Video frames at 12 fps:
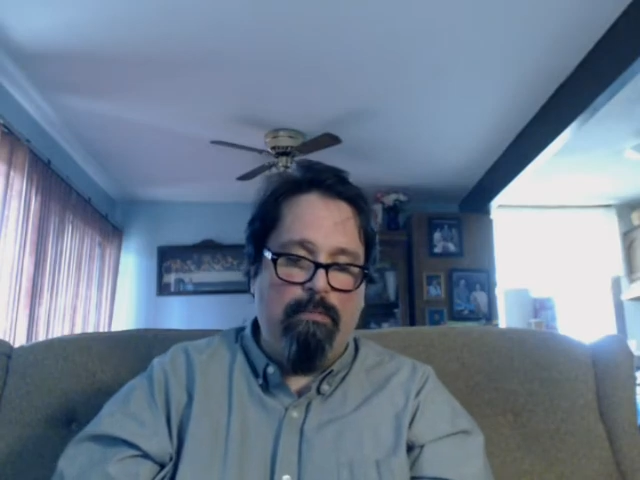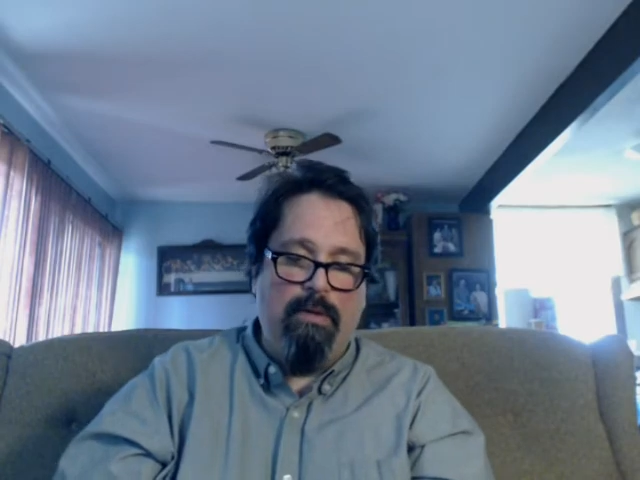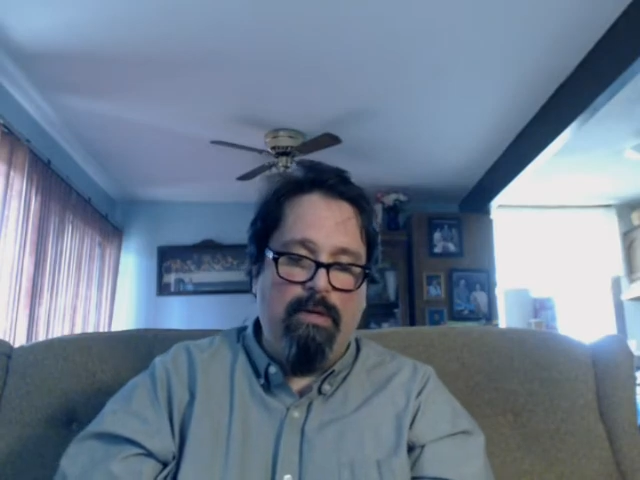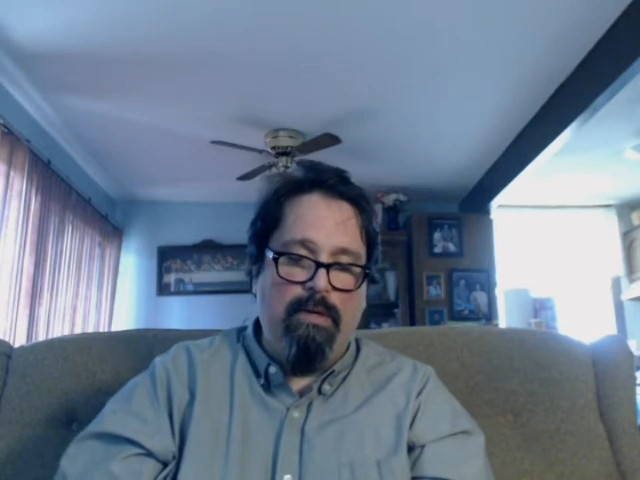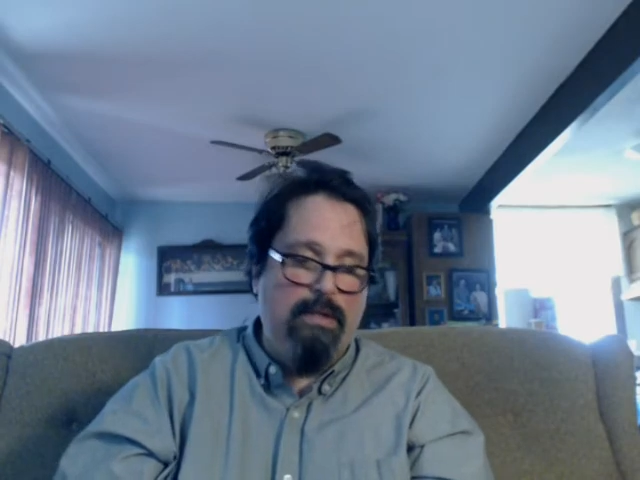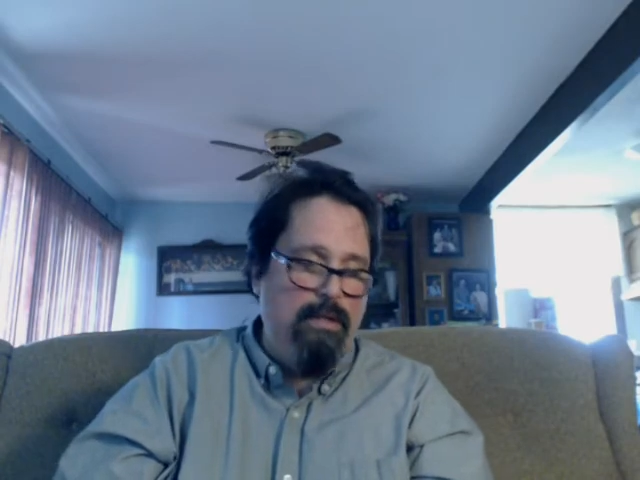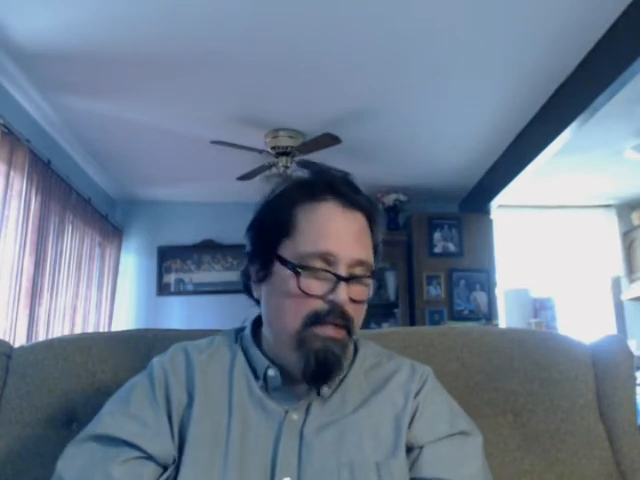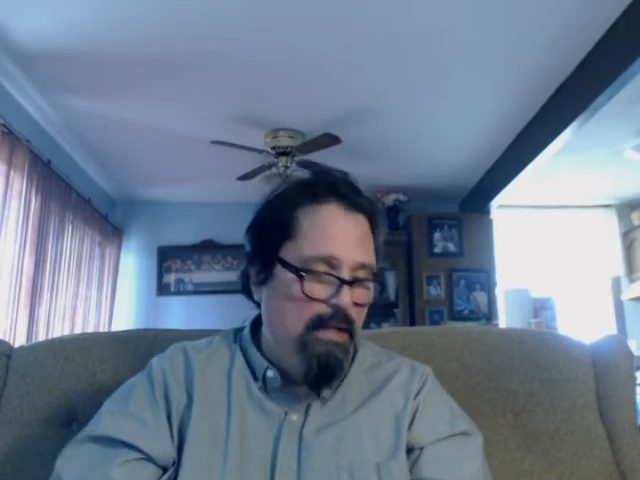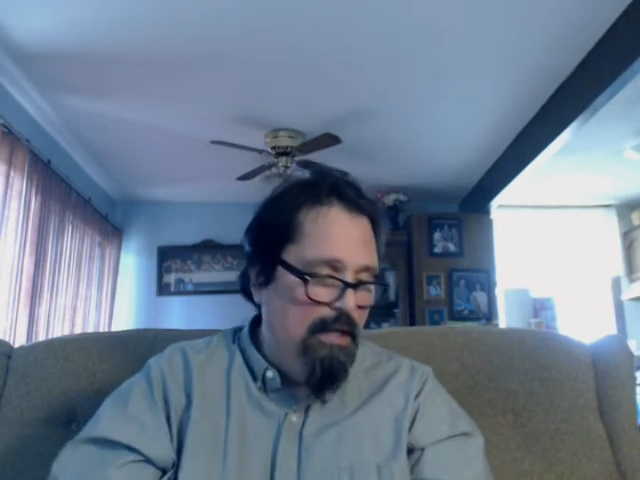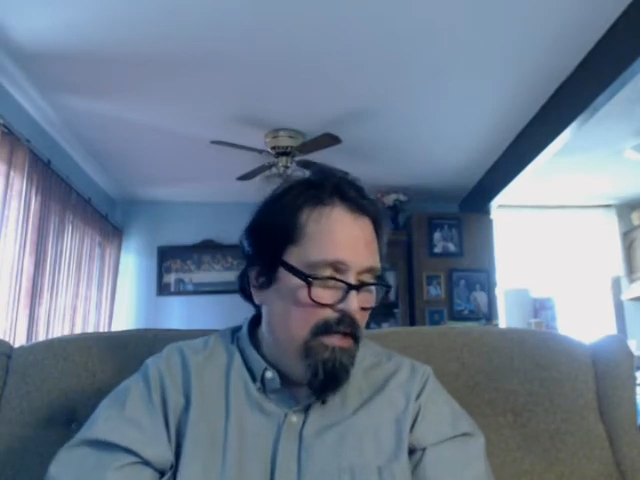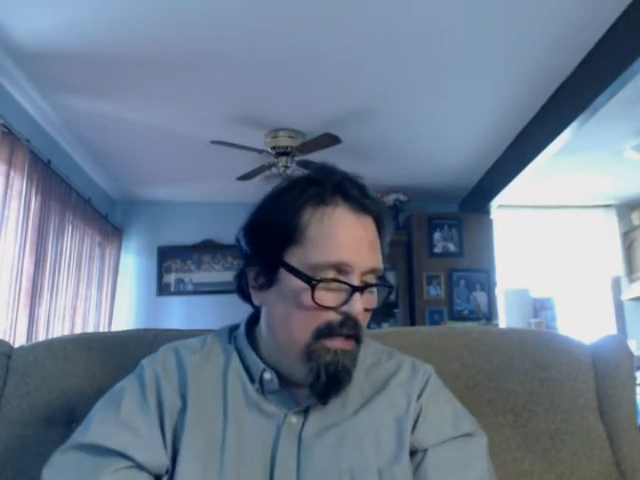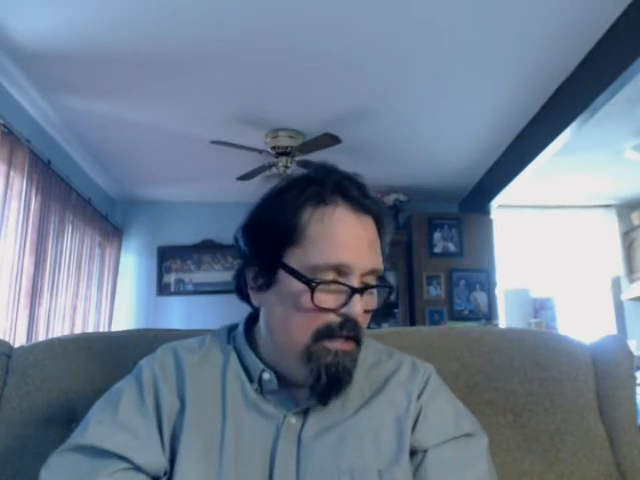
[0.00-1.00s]
book.
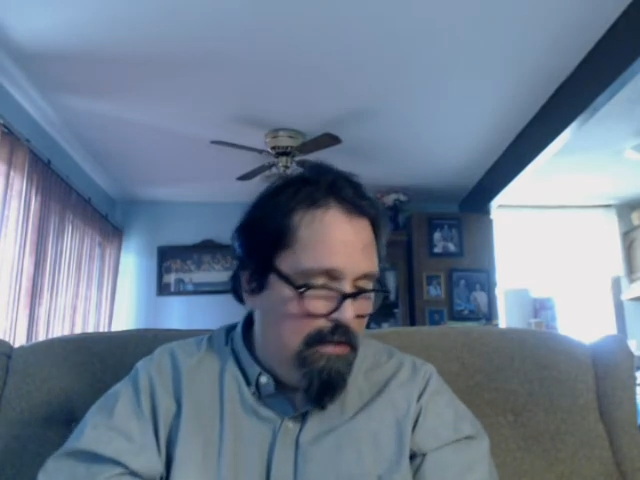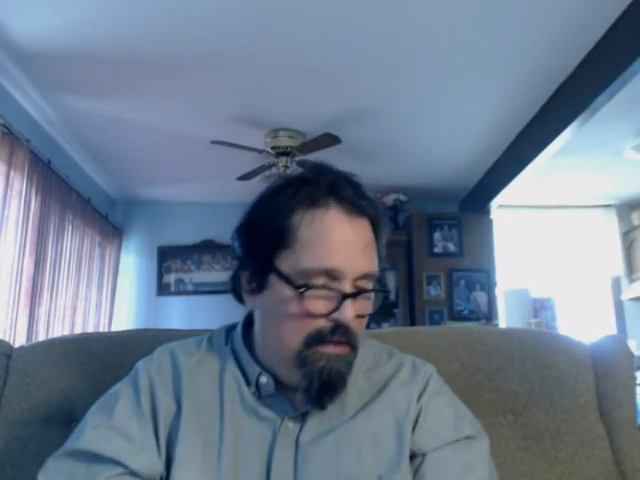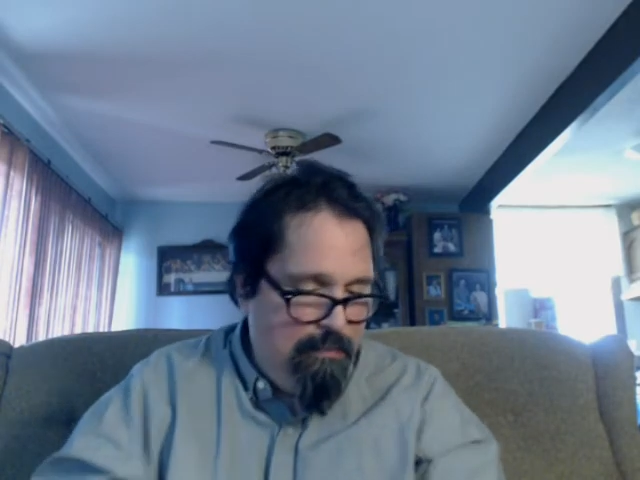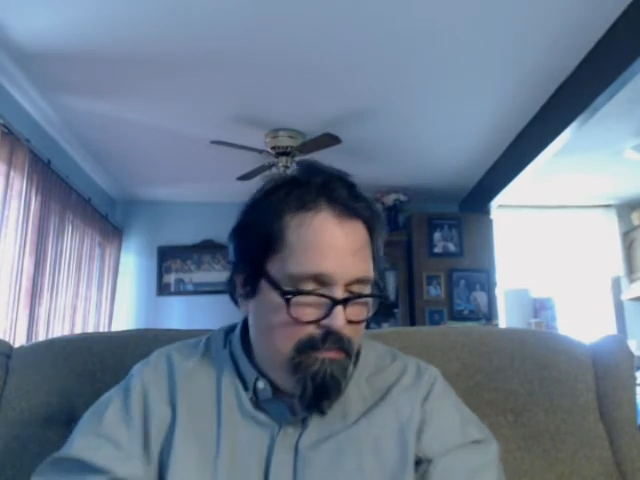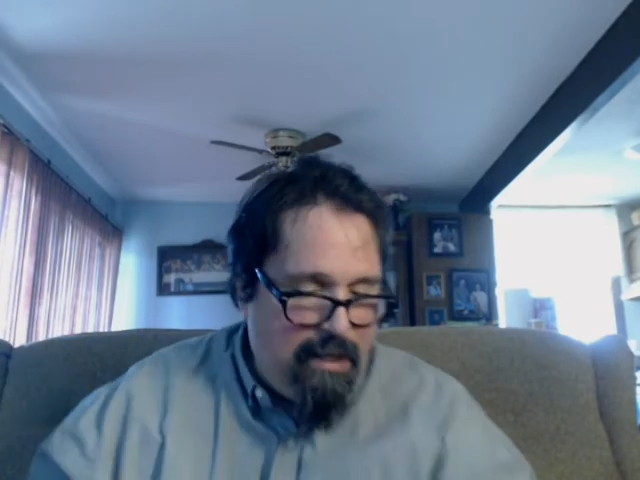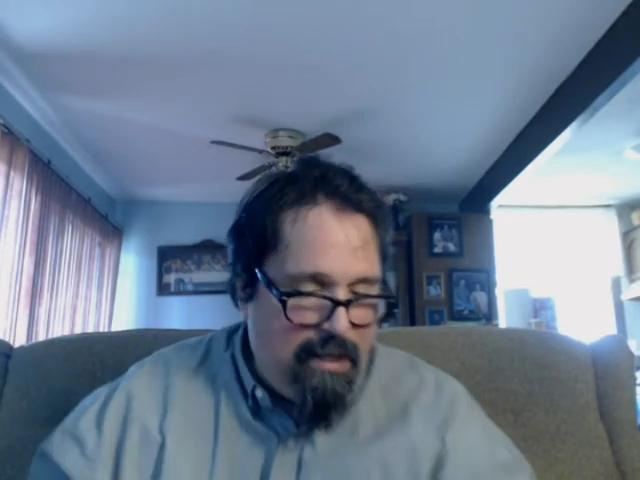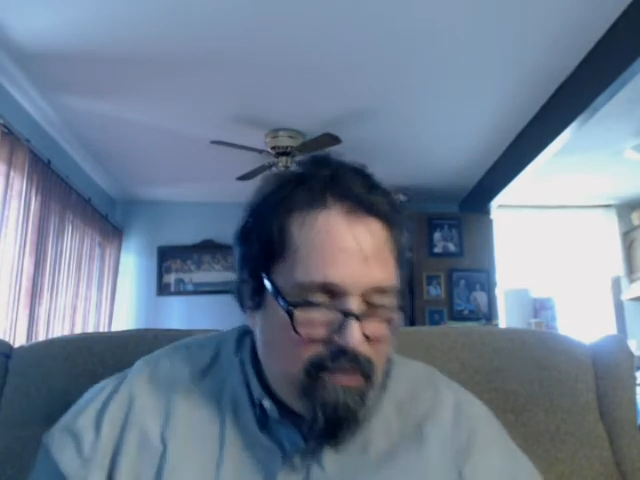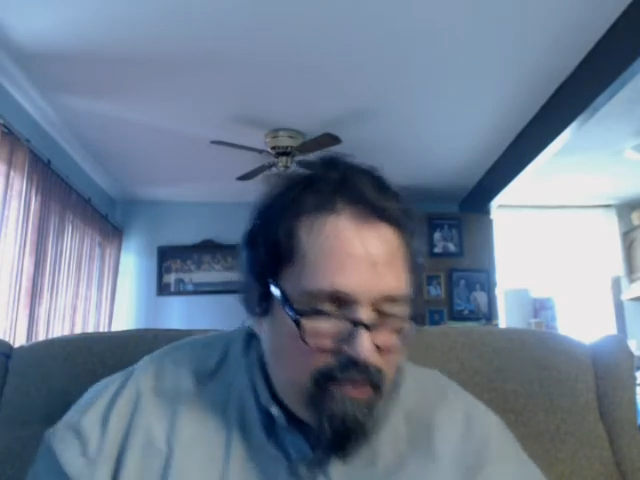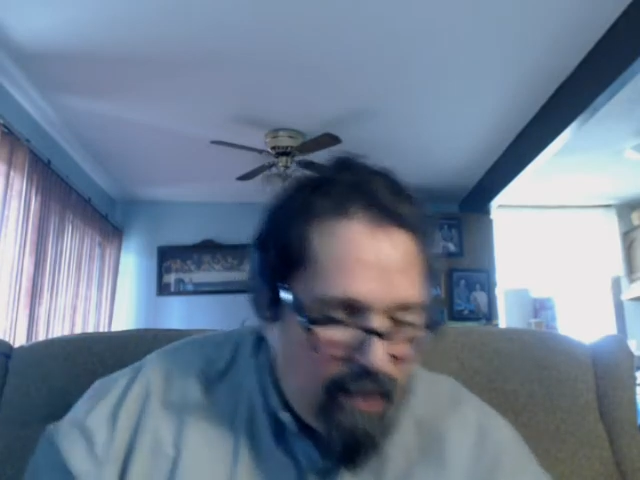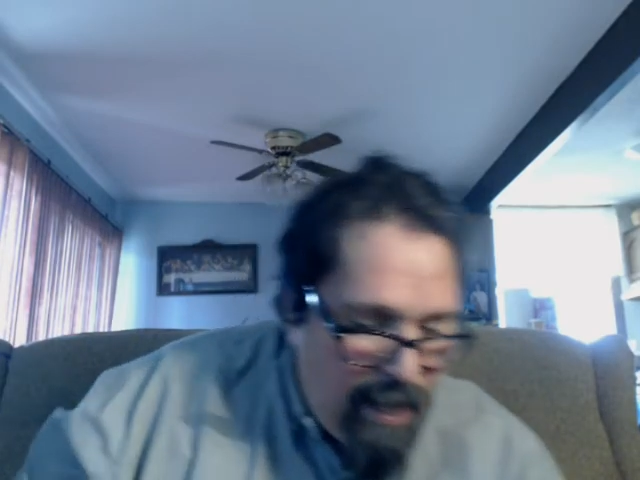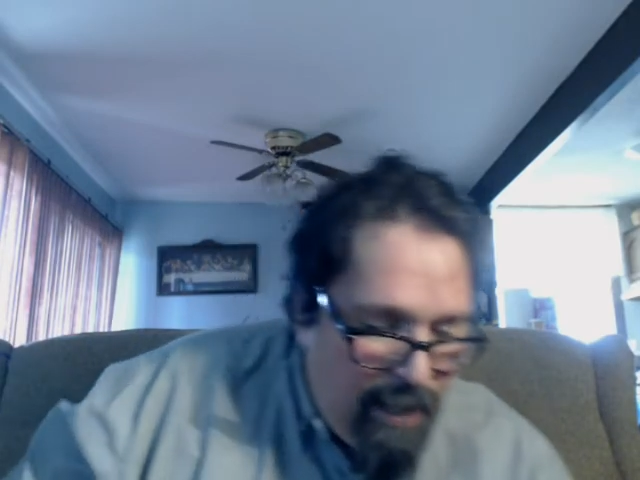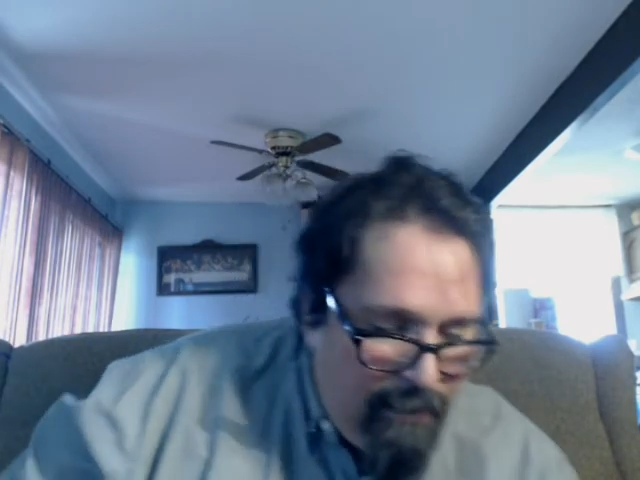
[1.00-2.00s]
Make it a
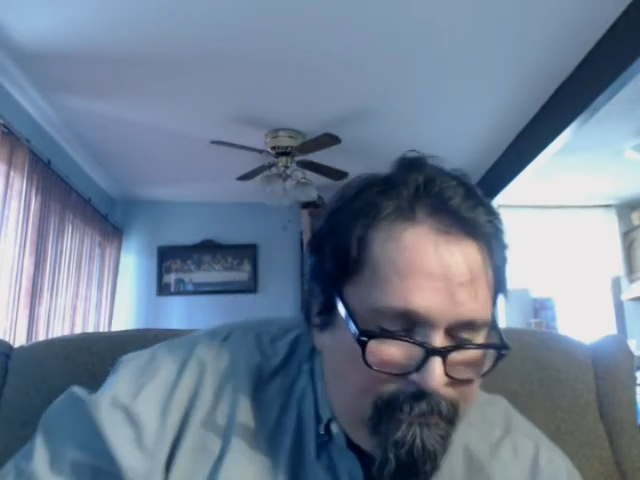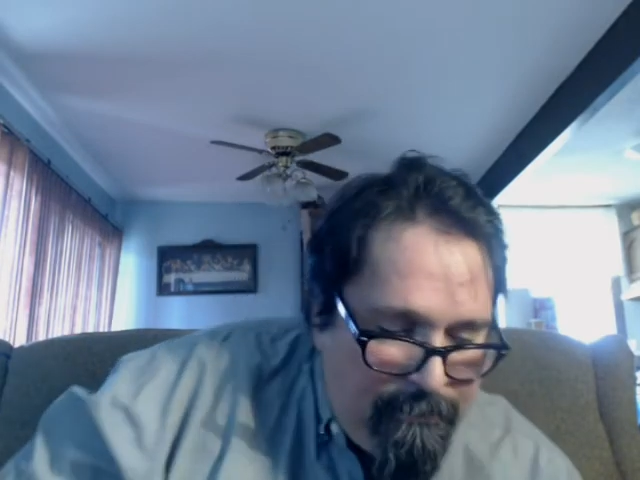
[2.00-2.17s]
lot.